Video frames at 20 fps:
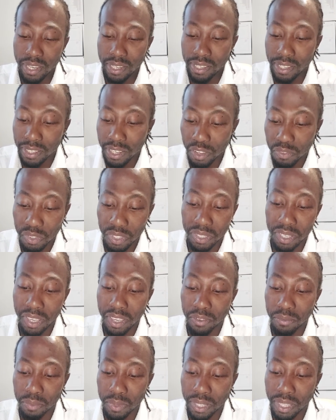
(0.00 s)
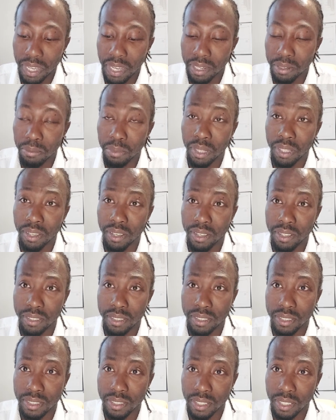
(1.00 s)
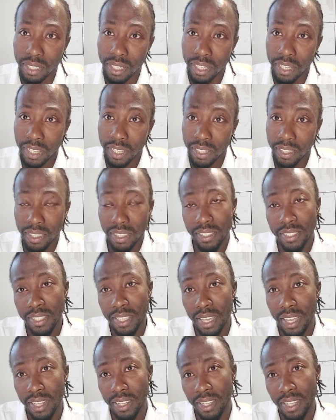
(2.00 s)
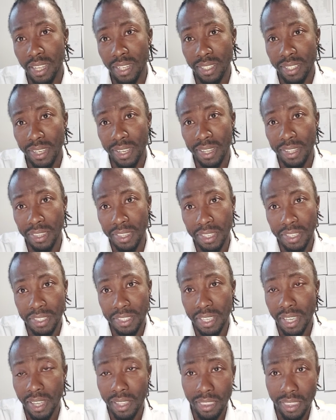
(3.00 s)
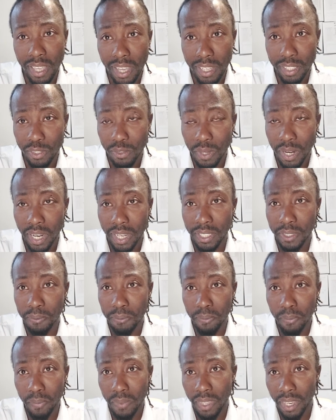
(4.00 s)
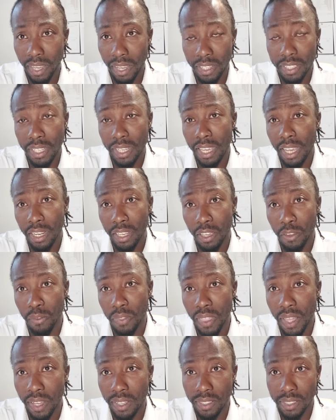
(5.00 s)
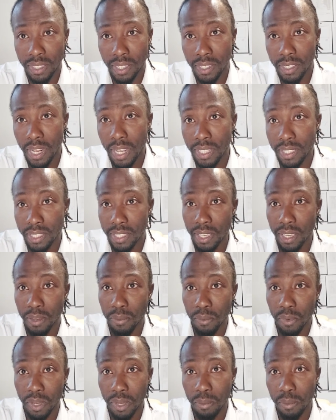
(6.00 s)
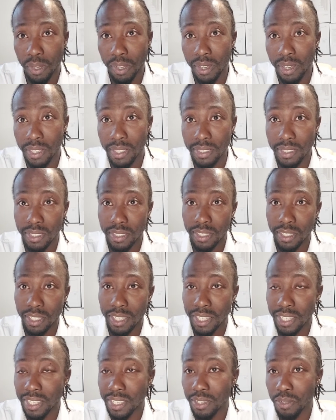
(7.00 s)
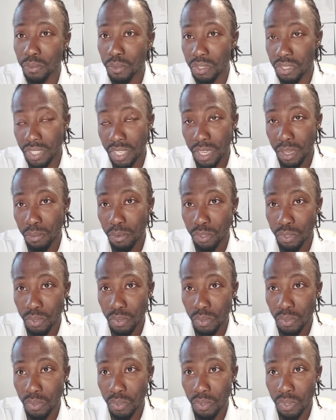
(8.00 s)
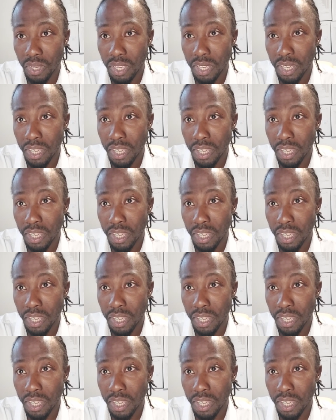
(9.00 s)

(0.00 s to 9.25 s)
you never gave me that because this and that and this and that, right? And you can give thanks in that same way because he was able to